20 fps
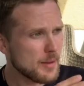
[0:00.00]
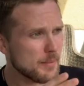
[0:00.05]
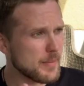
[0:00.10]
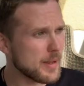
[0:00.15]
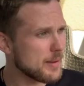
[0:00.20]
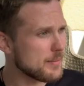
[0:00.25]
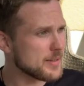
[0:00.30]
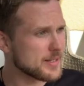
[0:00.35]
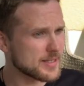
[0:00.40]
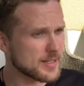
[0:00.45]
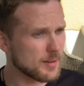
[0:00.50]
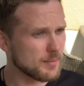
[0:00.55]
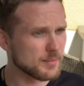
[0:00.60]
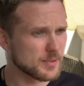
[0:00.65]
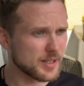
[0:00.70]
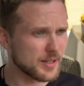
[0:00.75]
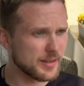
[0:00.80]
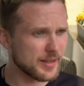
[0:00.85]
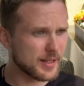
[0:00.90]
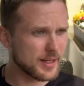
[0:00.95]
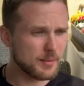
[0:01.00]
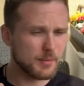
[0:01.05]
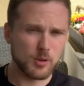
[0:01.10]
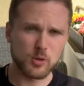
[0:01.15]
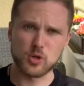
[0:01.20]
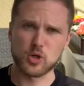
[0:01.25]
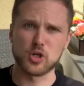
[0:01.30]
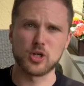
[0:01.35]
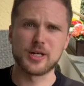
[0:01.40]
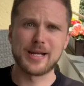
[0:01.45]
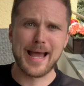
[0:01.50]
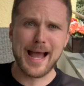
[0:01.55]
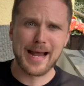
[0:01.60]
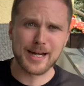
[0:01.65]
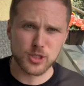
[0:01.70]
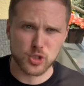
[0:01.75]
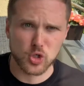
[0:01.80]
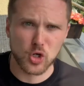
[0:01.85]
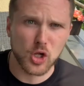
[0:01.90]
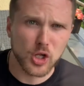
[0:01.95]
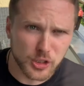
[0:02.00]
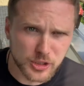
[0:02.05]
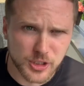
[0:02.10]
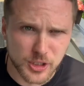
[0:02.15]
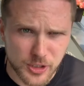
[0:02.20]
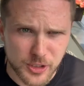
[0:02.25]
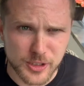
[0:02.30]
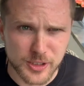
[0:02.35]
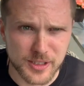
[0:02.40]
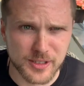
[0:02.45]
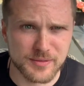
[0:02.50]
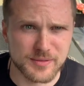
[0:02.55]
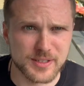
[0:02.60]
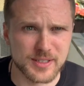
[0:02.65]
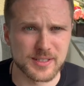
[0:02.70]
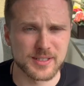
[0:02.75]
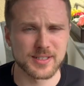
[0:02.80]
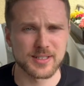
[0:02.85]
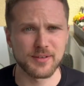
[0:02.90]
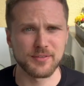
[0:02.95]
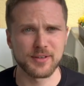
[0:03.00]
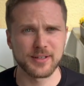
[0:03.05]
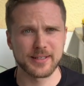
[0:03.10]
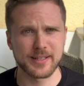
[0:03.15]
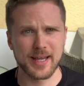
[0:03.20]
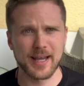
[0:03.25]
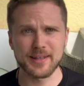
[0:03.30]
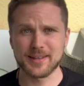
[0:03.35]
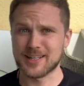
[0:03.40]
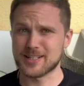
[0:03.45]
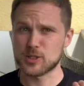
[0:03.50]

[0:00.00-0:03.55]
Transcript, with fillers: maybe something to think about natural alternatives and stuff like that.